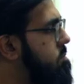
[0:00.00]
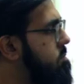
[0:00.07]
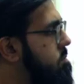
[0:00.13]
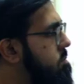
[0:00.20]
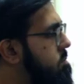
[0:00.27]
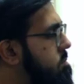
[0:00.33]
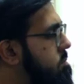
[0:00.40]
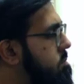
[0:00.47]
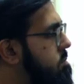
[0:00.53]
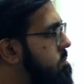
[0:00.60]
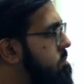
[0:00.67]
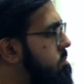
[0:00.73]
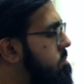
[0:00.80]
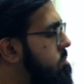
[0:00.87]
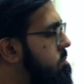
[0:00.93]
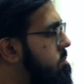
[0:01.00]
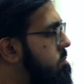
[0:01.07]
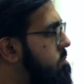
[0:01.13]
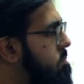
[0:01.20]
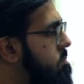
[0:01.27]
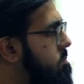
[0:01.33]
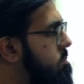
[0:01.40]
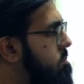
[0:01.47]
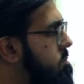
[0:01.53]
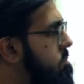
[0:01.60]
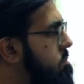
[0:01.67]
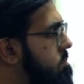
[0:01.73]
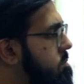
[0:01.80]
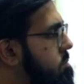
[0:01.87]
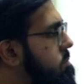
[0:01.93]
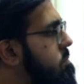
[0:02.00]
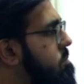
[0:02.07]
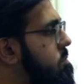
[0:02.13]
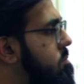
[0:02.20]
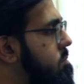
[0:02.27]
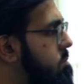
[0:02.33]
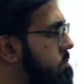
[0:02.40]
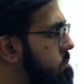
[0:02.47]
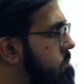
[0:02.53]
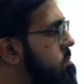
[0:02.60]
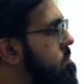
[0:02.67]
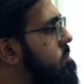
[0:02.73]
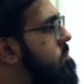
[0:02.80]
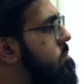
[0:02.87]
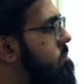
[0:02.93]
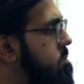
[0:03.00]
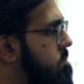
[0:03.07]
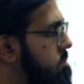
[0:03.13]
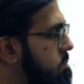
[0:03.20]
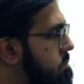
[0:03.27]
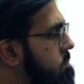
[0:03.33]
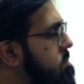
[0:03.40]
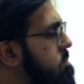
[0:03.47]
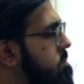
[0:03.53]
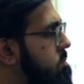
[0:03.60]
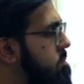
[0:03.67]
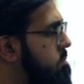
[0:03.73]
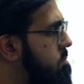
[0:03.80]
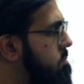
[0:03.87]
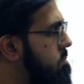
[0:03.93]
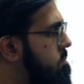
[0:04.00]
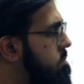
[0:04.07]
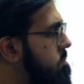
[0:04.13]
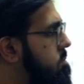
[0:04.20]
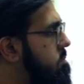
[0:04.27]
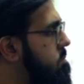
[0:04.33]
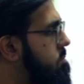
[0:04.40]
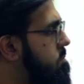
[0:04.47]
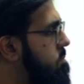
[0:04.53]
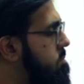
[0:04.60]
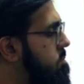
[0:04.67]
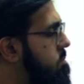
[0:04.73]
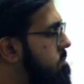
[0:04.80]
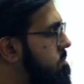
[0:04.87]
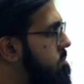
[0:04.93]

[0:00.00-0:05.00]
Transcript: (not speaking)